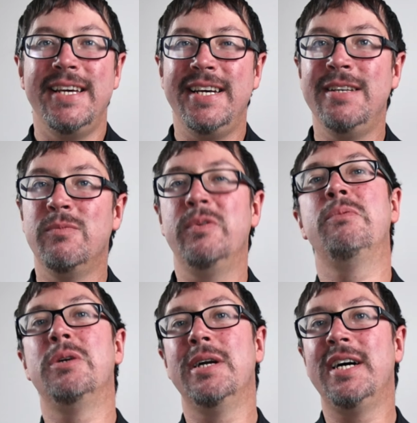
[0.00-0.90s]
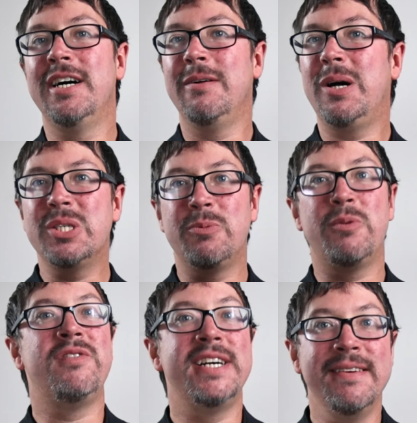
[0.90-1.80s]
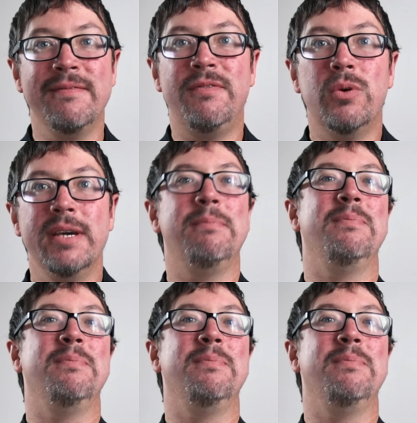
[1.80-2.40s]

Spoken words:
And we were also providing VoIP